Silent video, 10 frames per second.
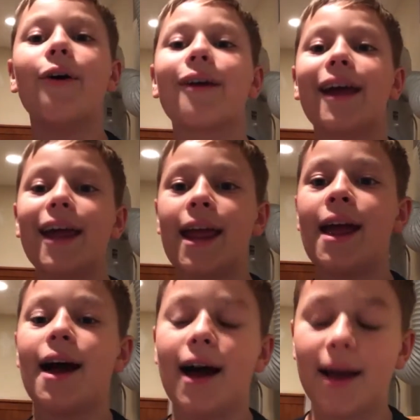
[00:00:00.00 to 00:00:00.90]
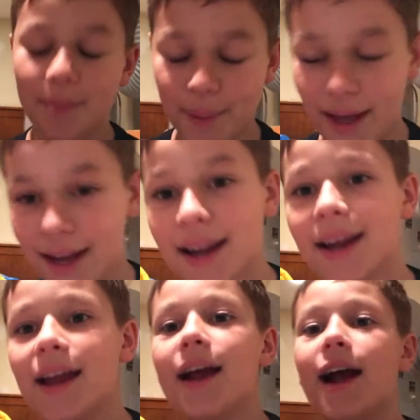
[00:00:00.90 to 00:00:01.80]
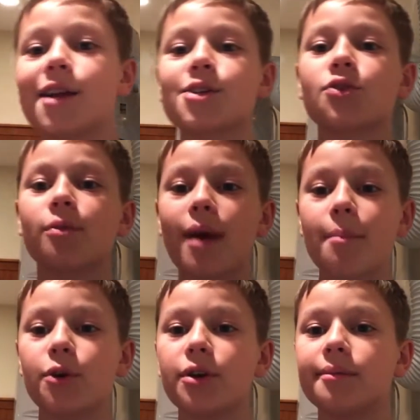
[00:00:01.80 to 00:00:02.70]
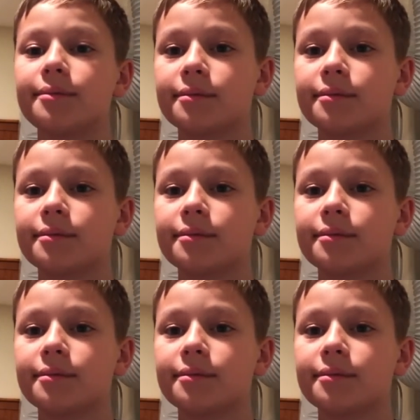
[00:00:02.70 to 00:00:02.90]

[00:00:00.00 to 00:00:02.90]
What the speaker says: Okay, I'm back. I just remembered.